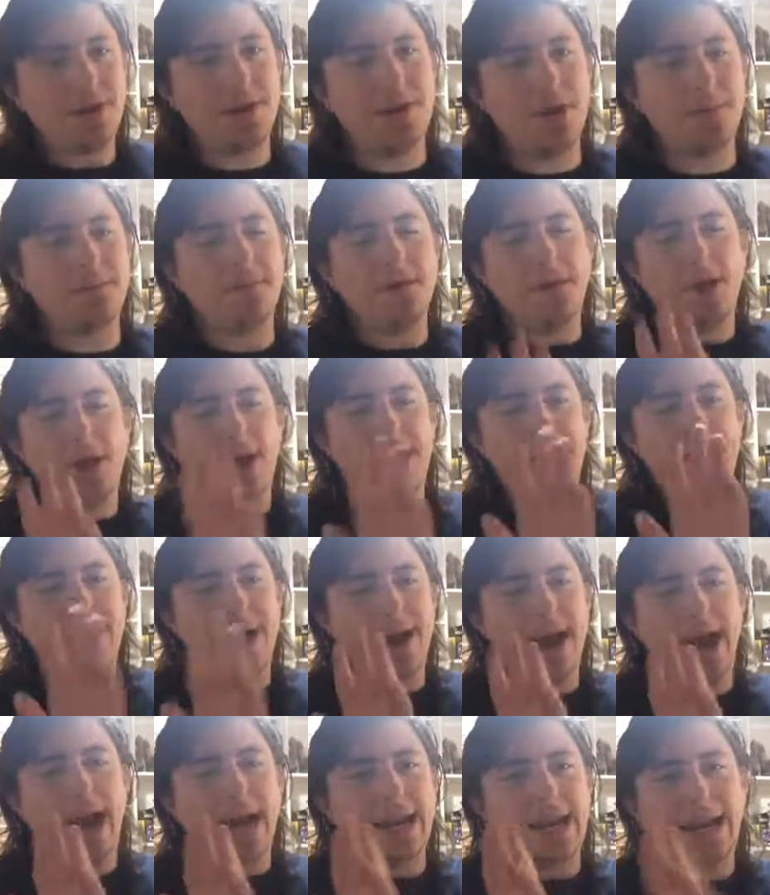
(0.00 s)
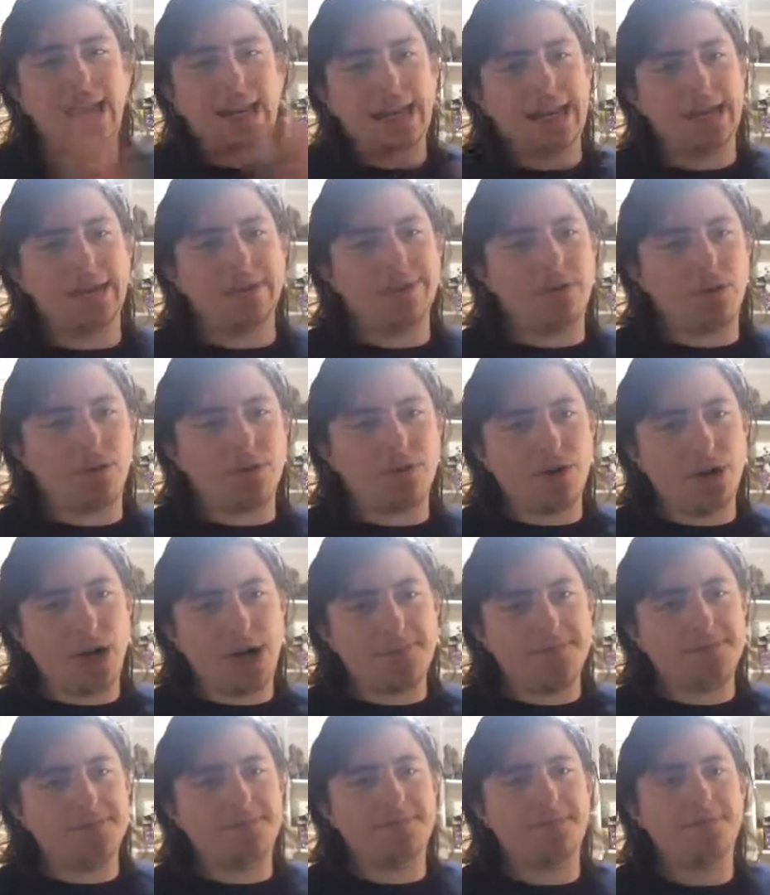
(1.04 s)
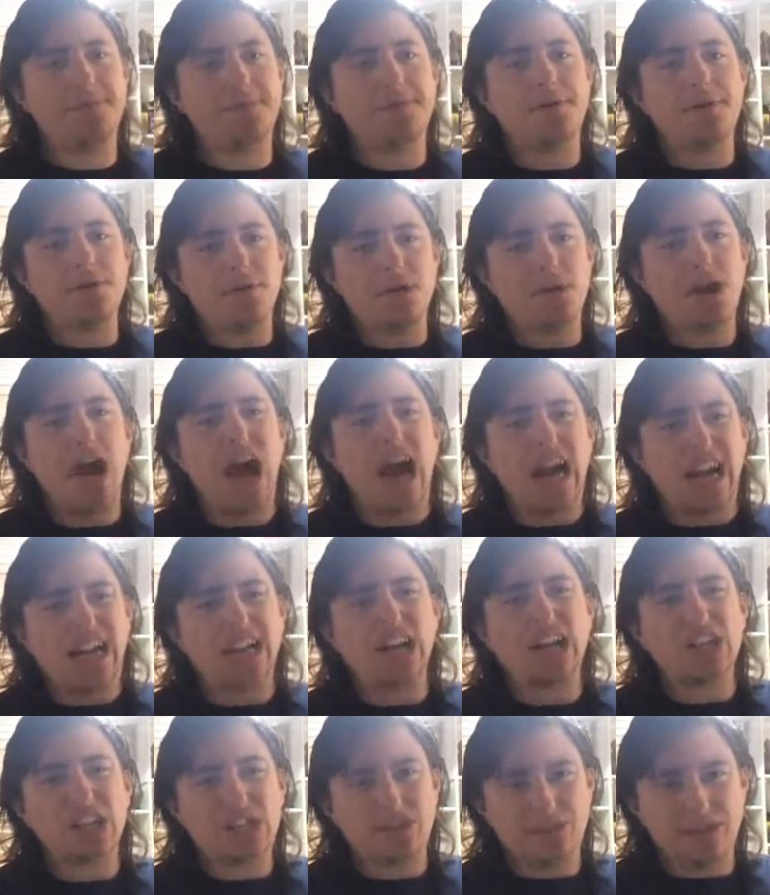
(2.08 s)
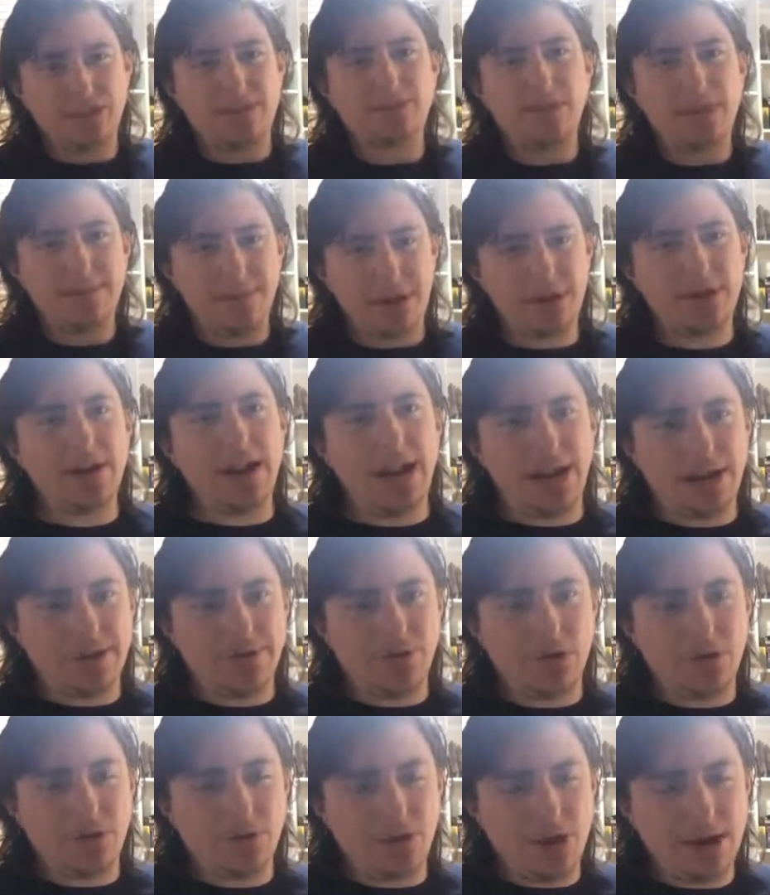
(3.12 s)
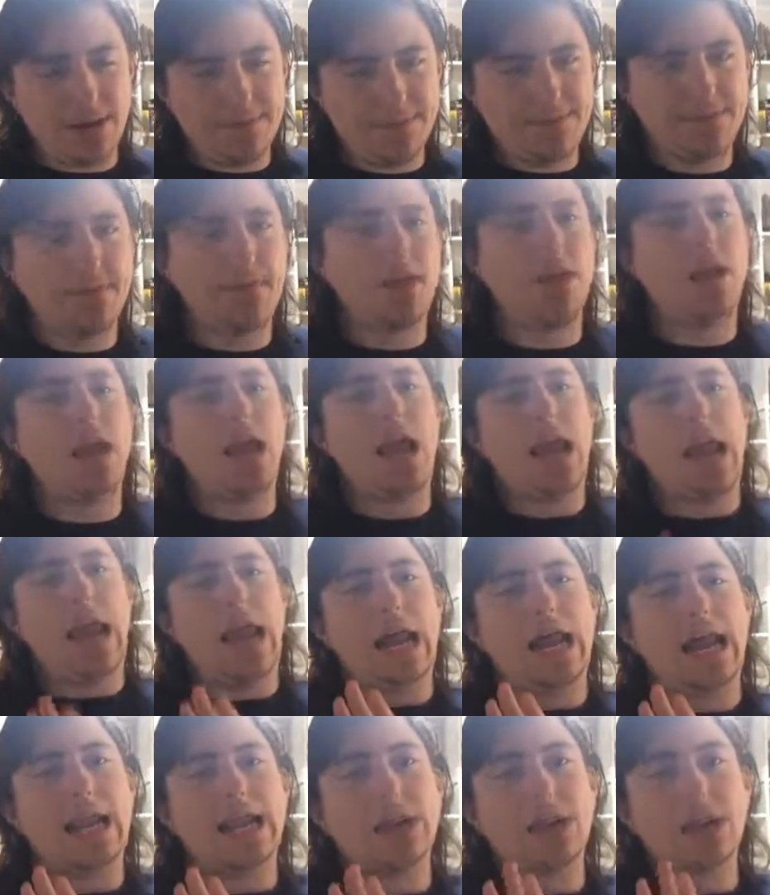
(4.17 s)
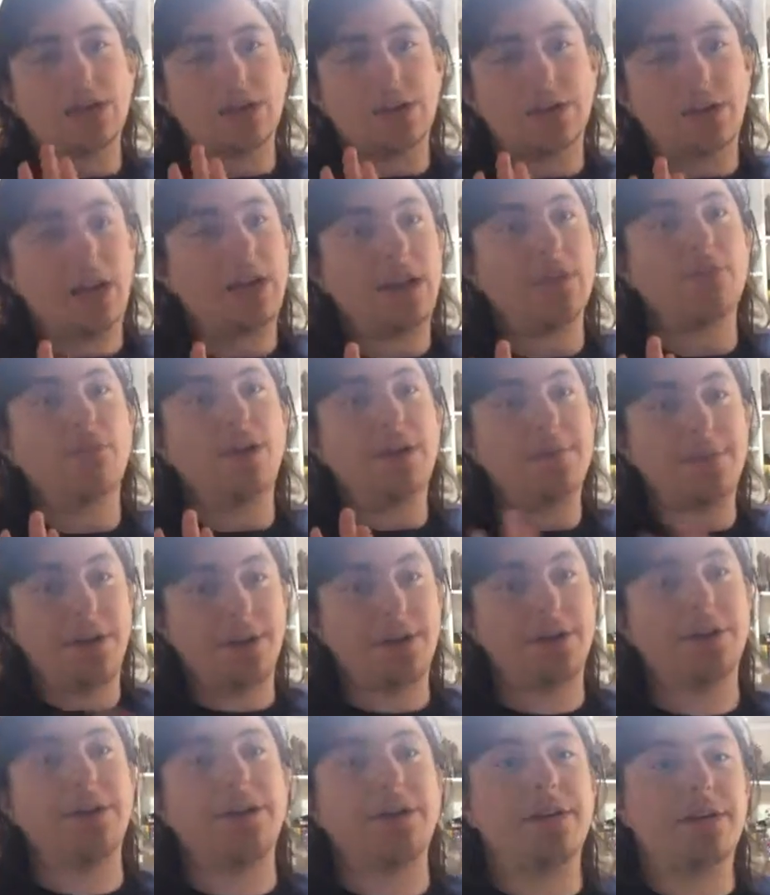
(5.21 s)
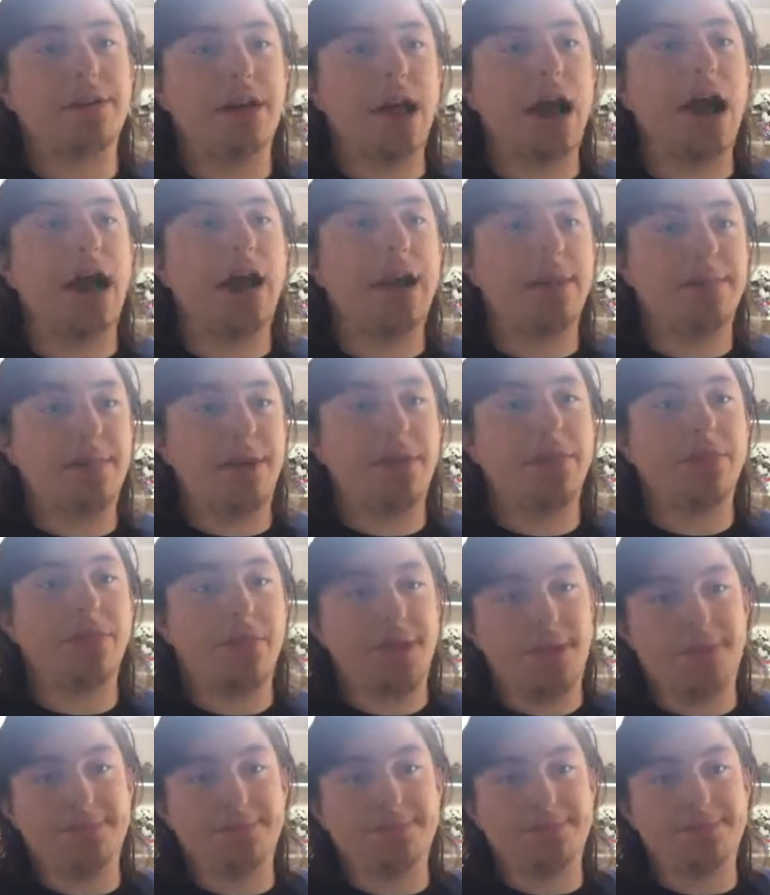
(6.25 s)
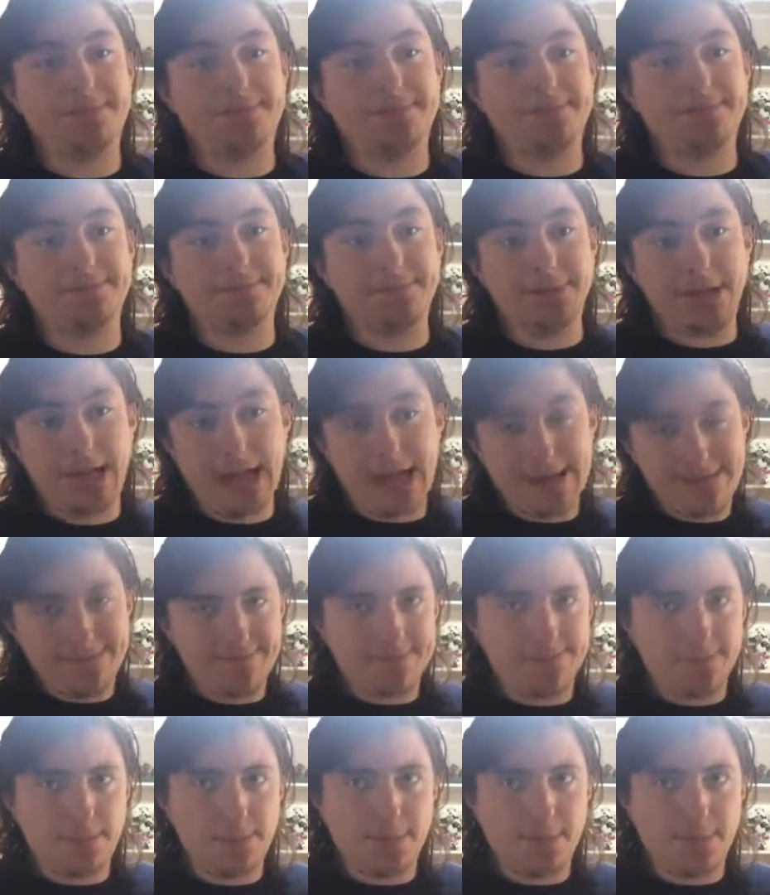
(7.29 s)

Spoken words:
No. I didn't like Age of Ultron. I like Doctor Strange way better than Age of Ultron. And I like Doctor Strange way better than Iron Man 3. Okay?